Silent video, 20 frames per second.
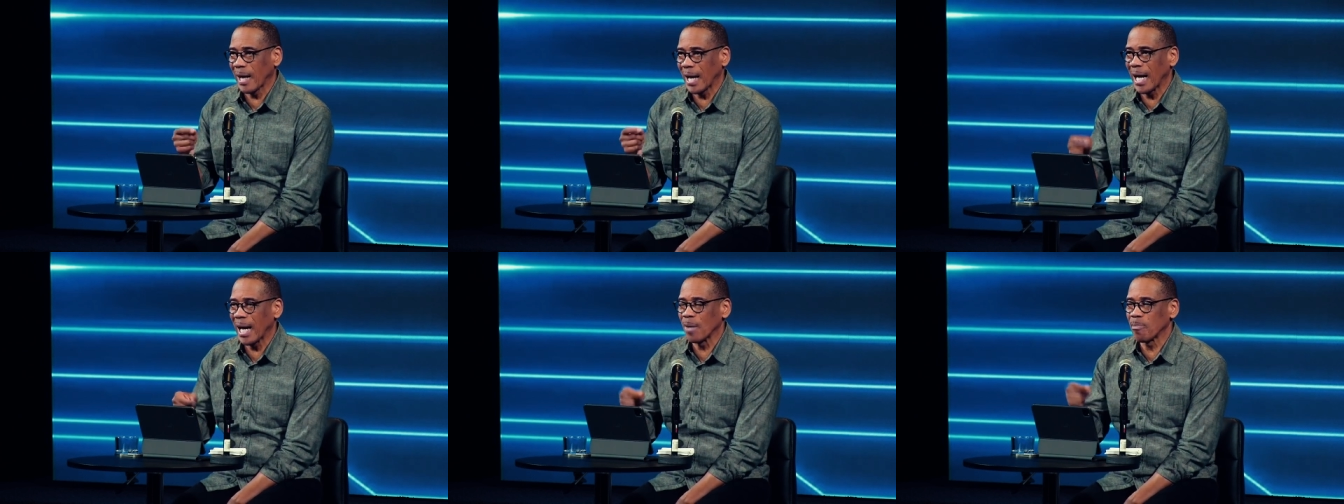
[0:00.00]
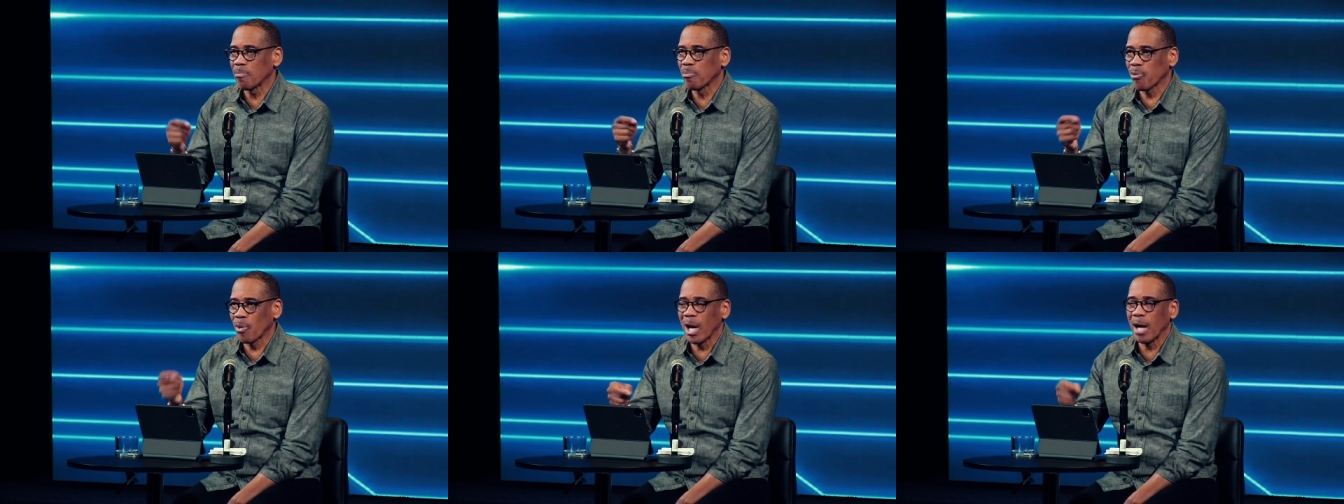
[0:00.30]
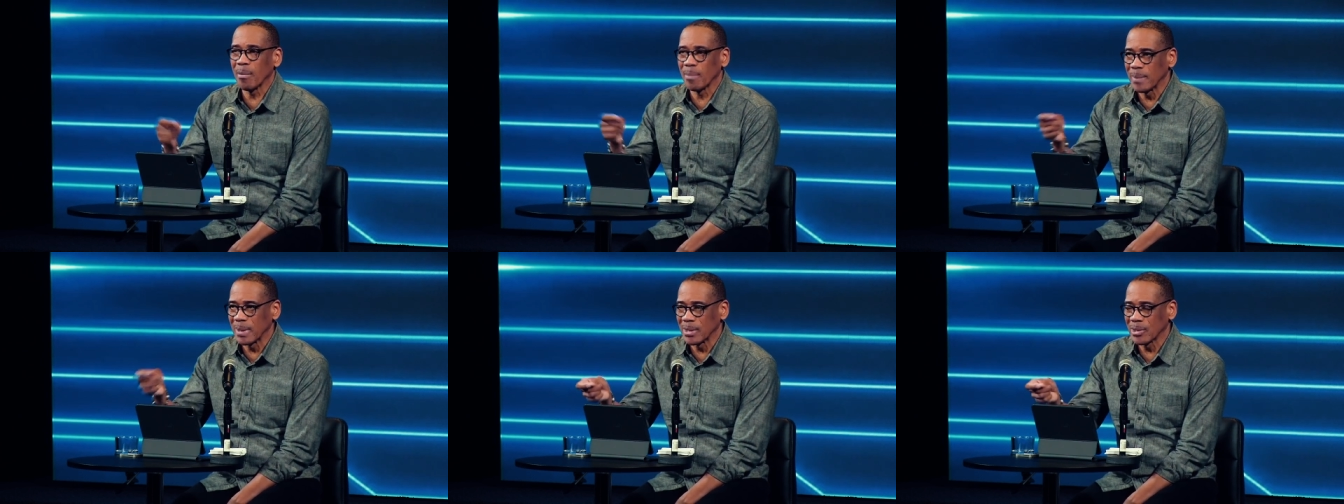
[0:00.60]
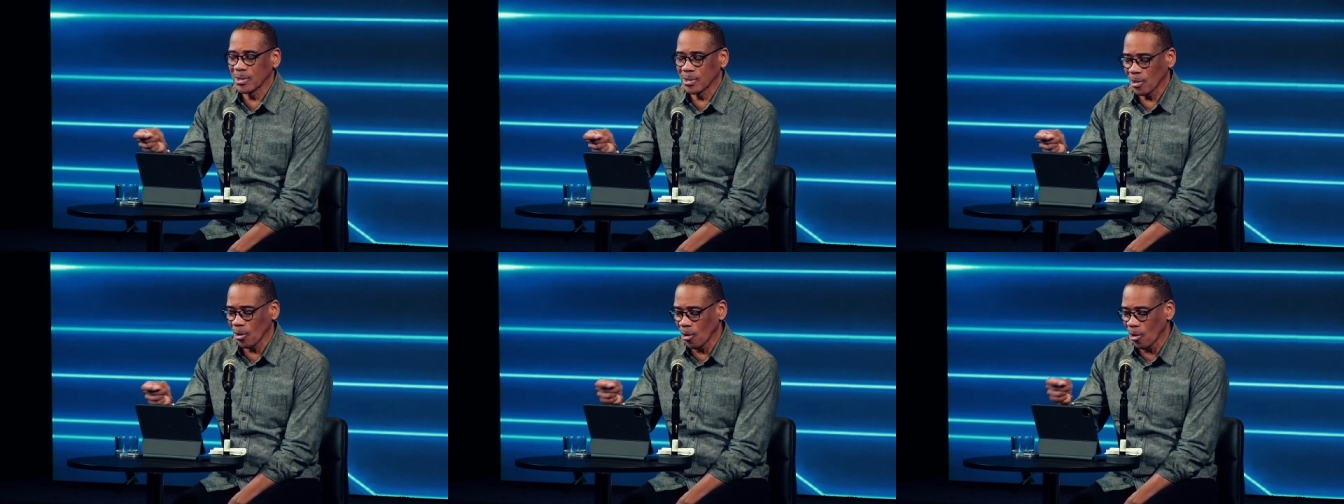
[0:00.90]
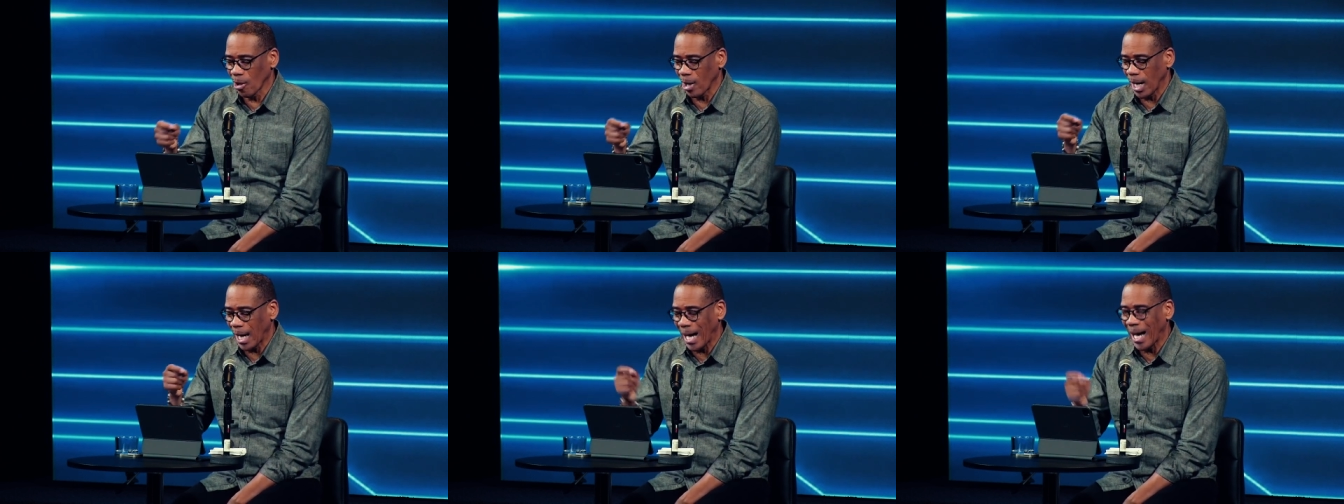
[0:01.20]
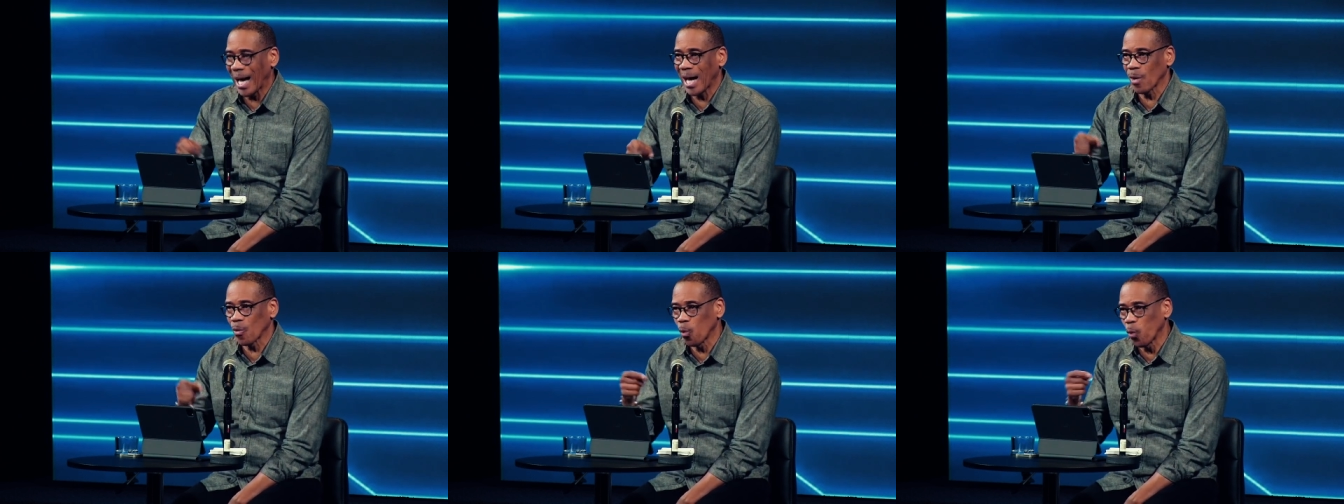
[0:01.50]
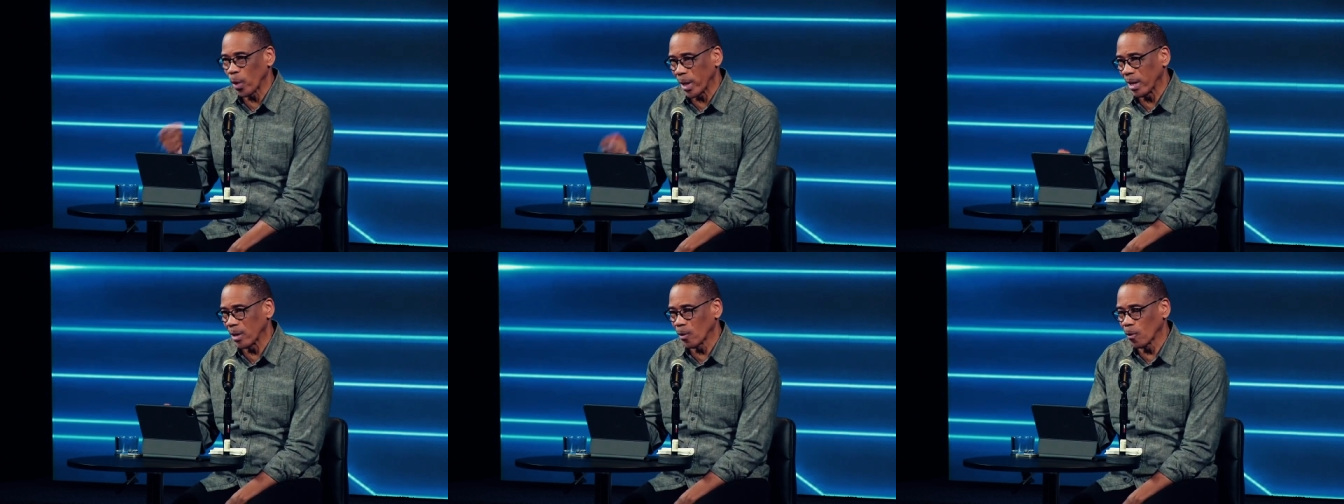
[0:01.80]
I promise, or I
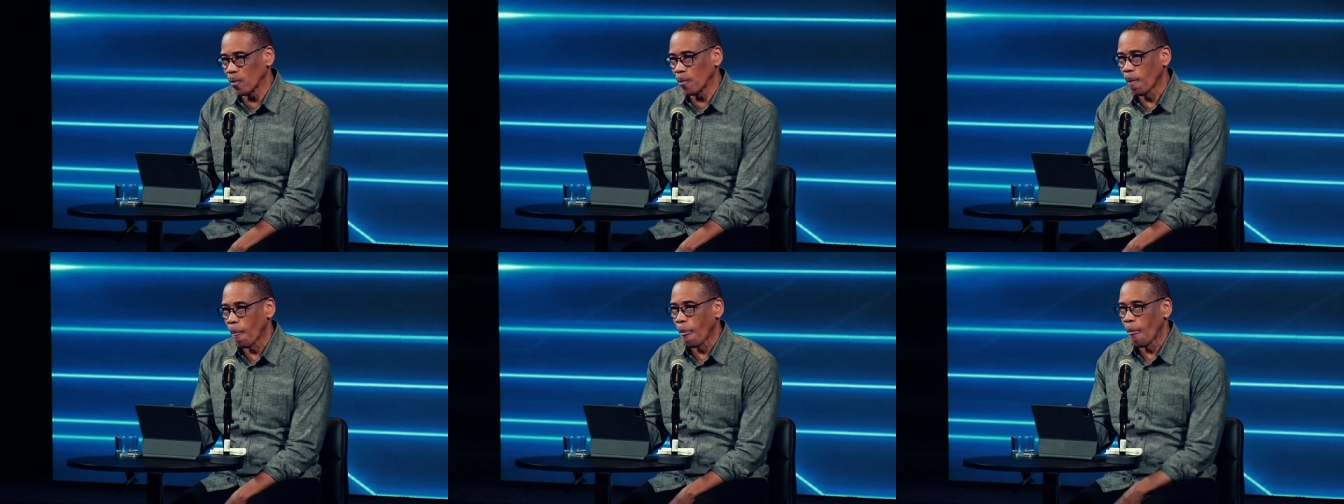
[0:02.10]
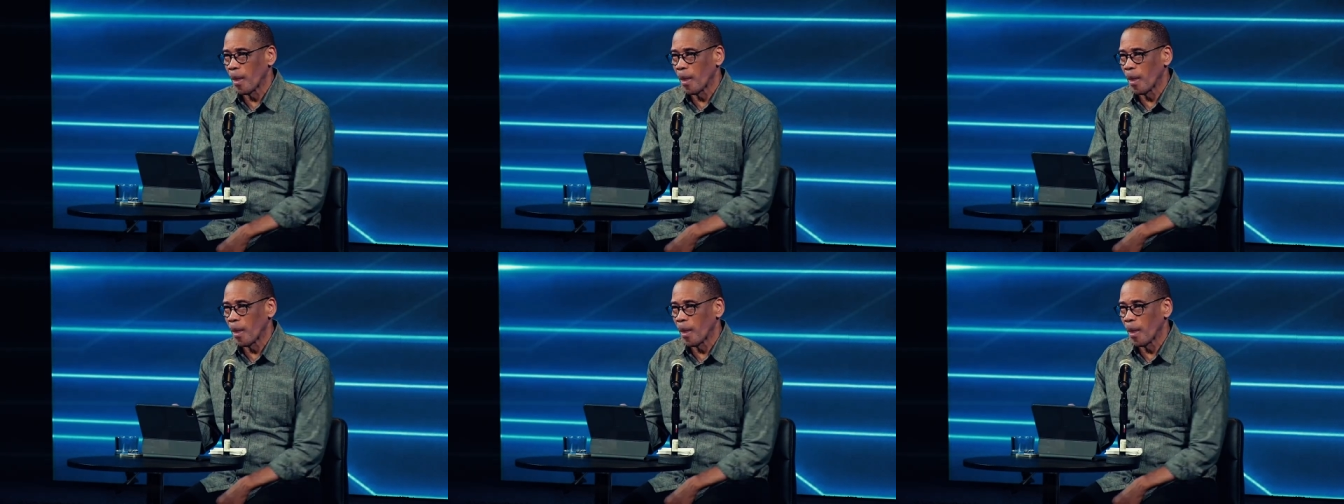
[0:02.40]
will.